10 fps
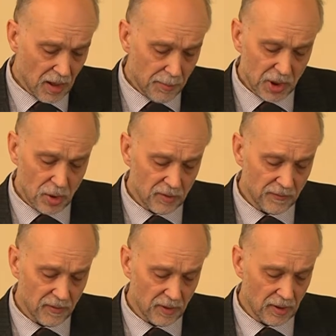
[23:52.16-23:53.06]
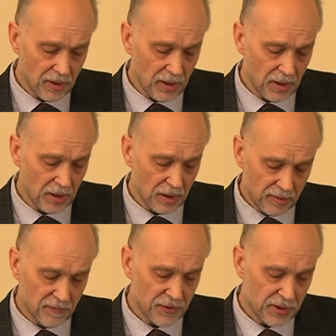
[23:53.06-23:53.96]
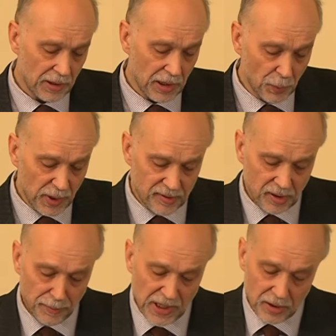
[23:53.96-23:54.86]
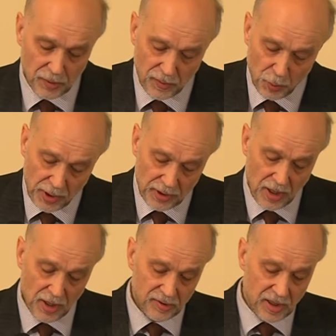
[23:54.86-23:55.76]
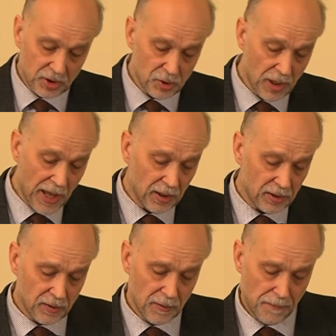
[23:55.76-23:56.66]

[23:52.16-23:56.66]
because of the insufficient linguistic meaning of the word sexual act.